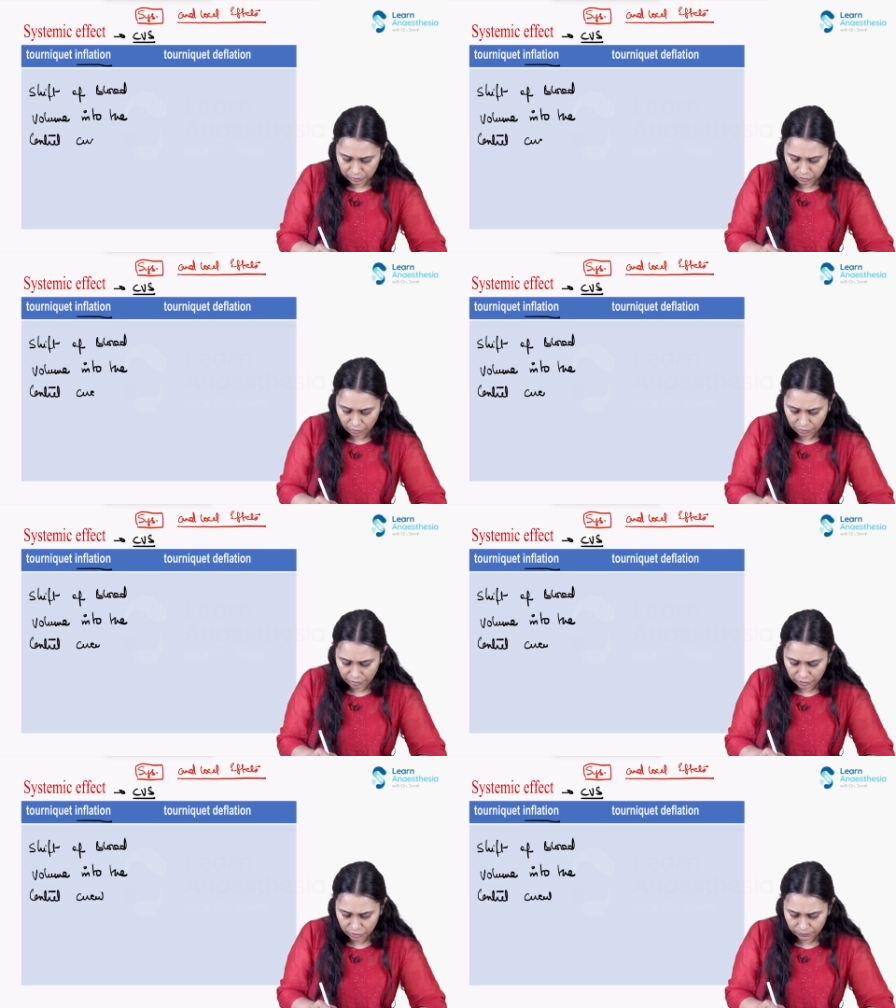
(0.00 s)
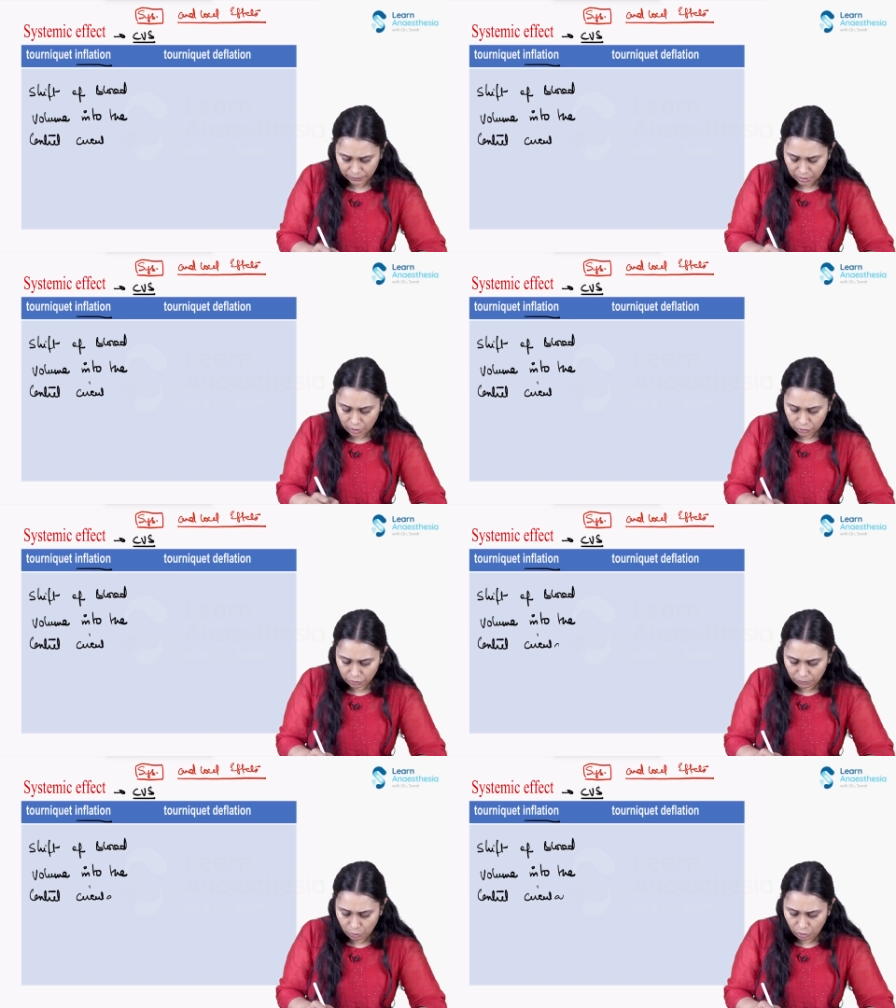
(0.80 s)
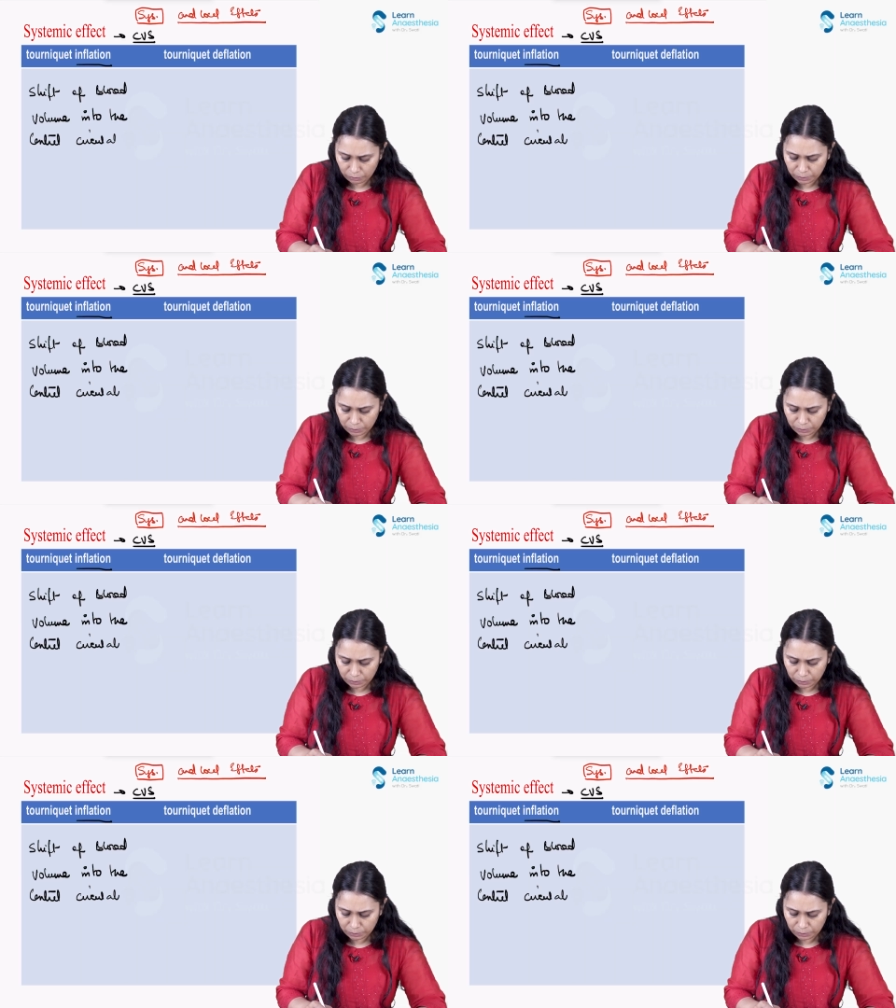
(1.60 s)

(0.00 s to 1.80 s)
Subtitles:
So more